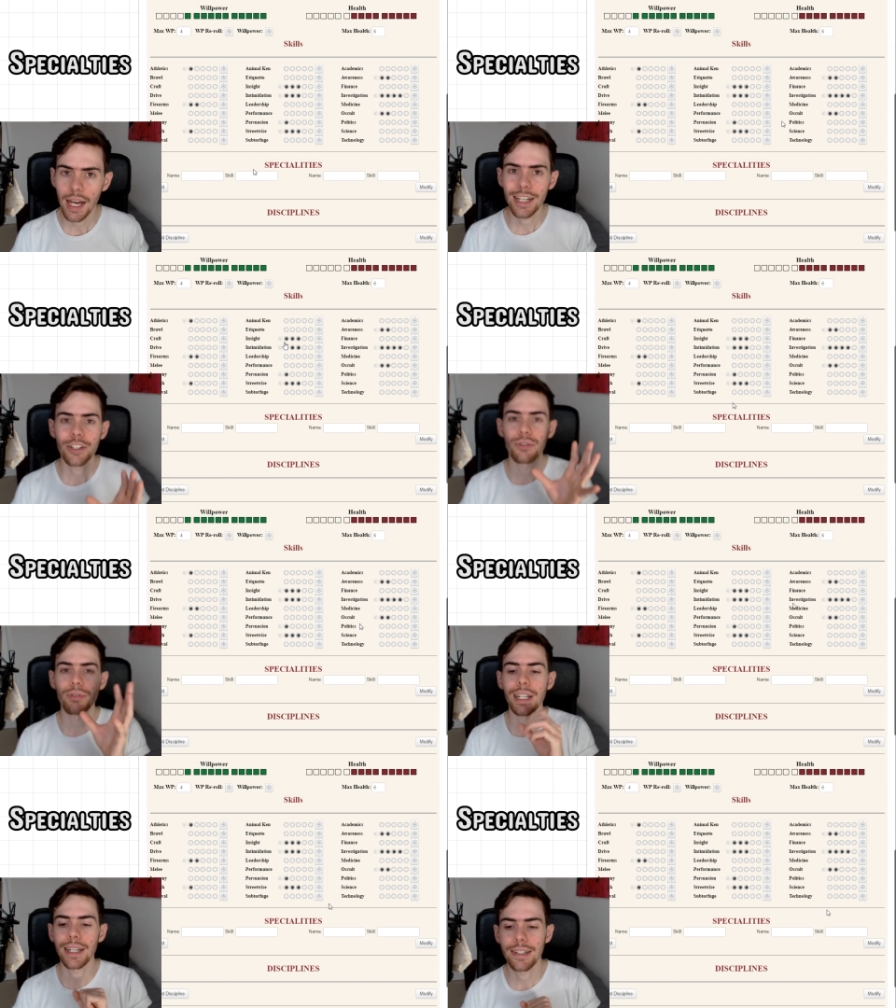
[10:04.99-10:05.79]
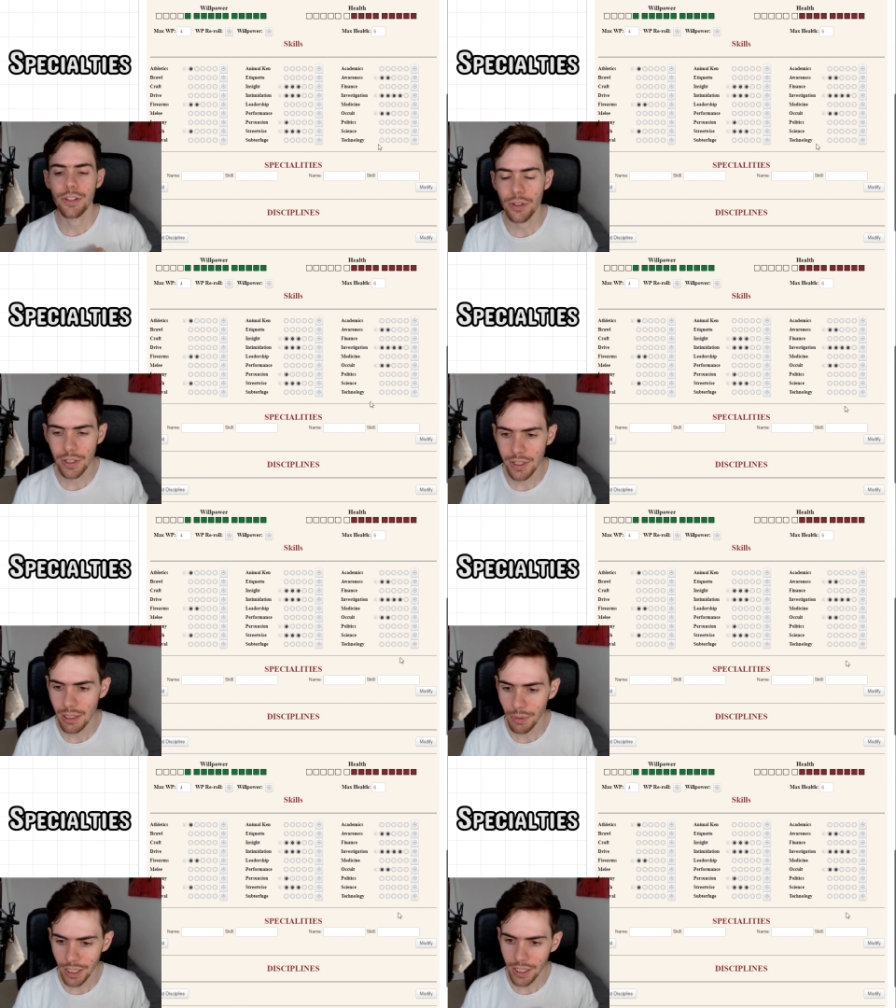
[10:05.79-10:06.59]
I just realized you couldn't
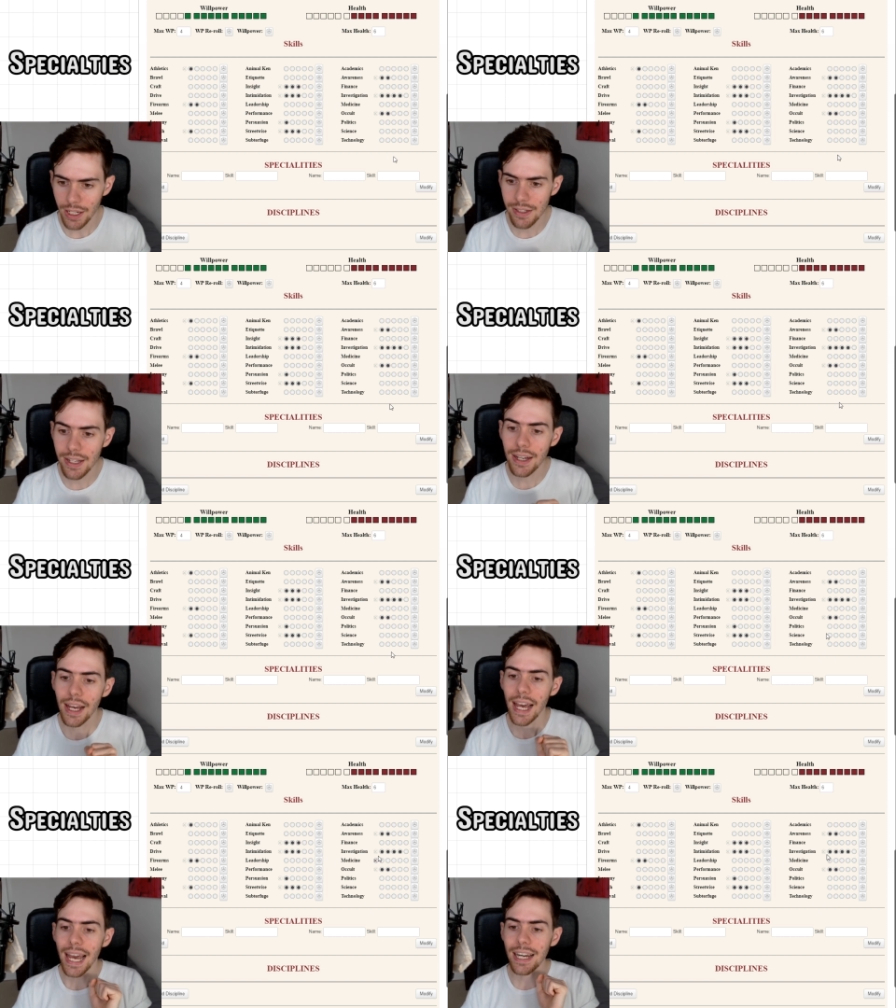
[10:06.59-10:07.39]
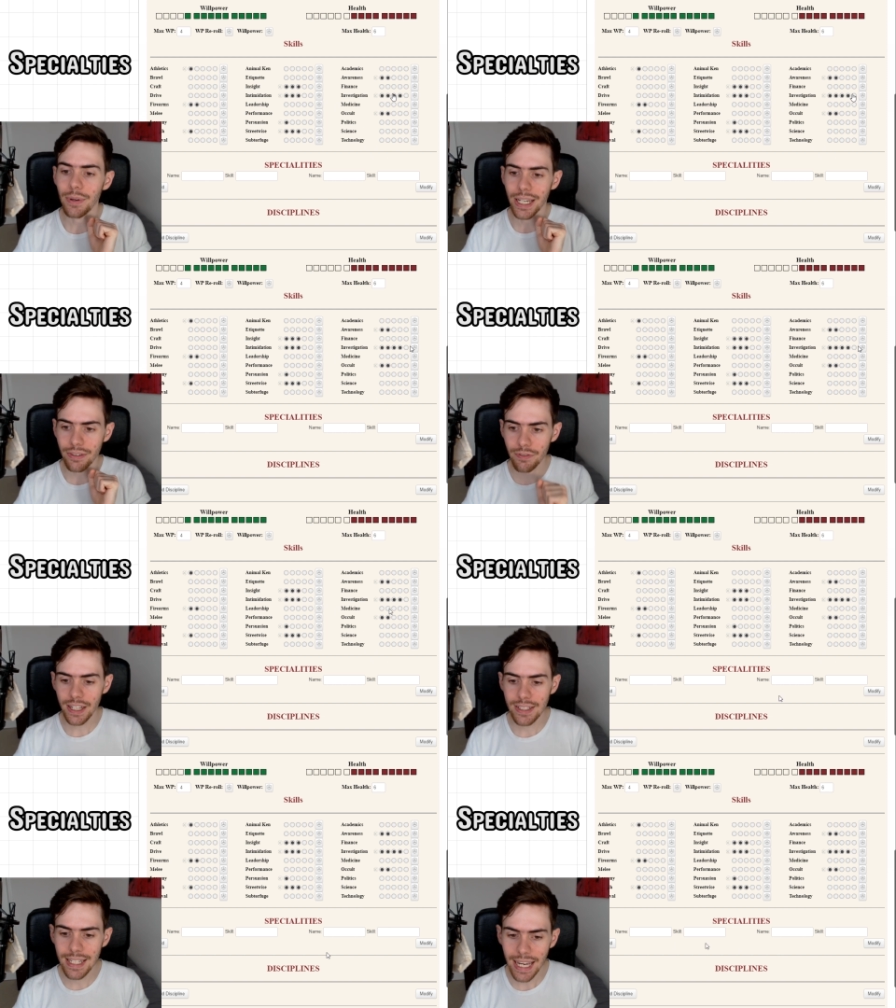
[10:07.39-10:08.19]
see my cursor. Anyway,
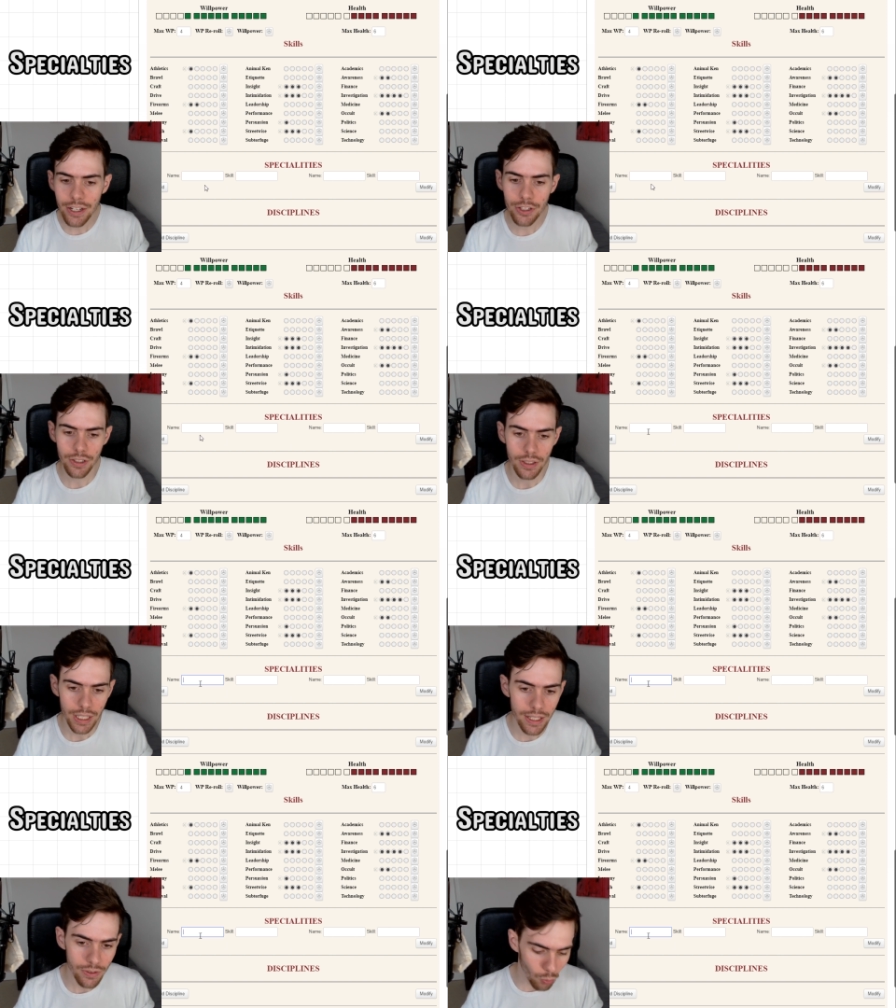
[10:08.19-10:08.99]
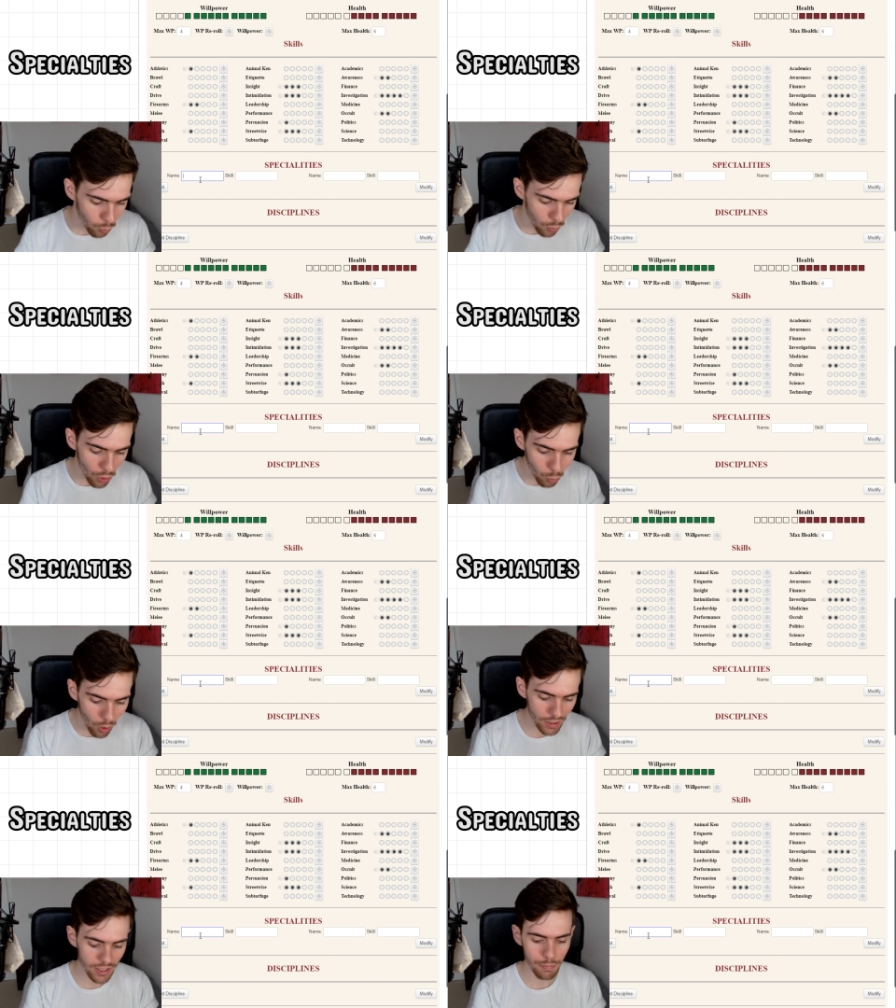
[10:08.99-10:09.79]
investigation is the
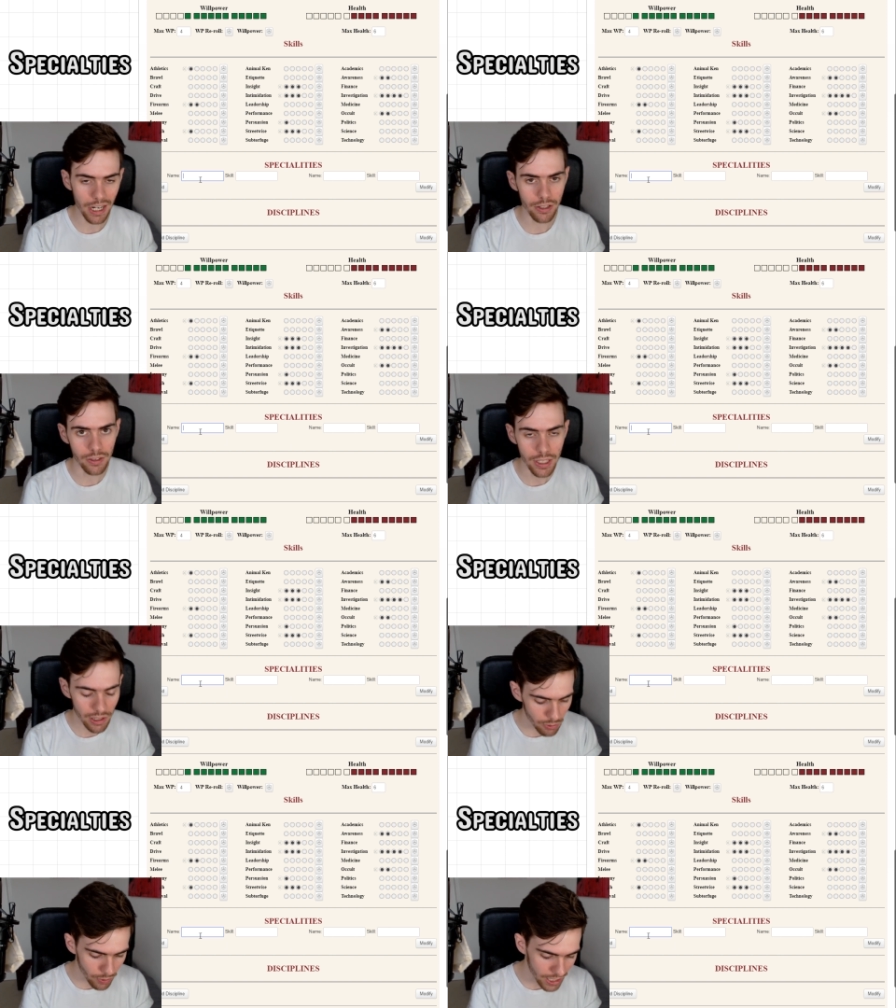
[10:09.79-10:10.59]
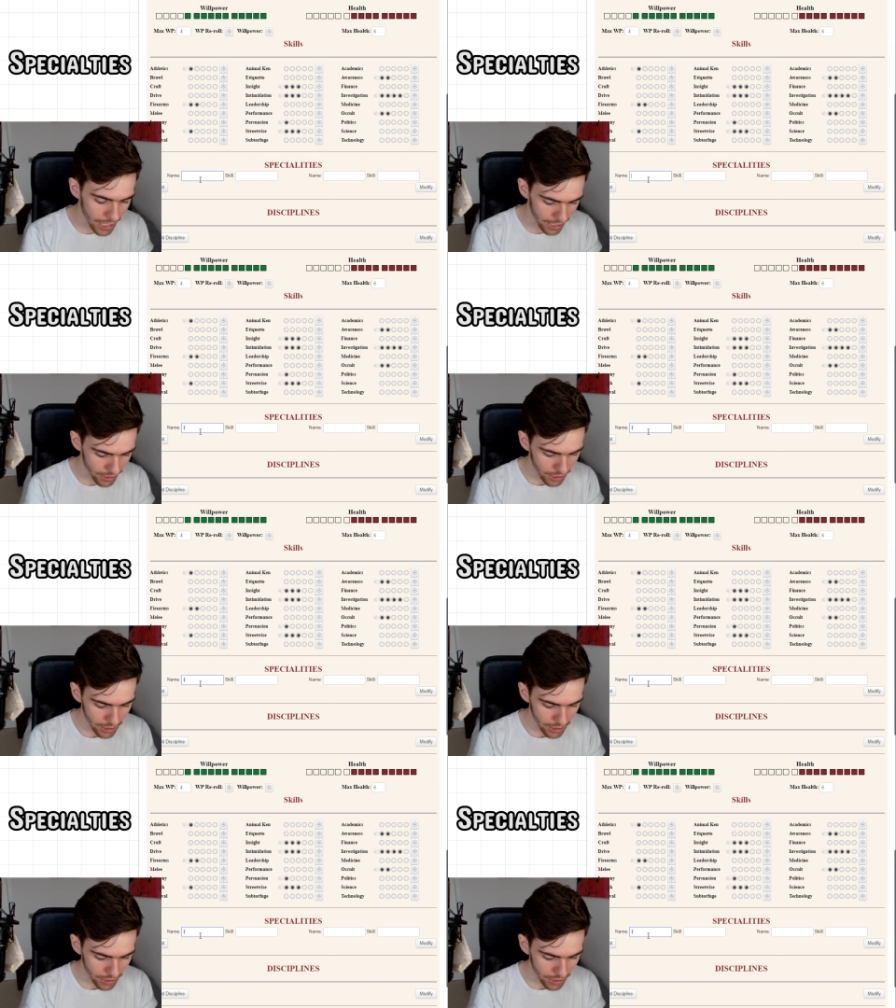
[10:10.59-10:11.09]
one specialty that we get.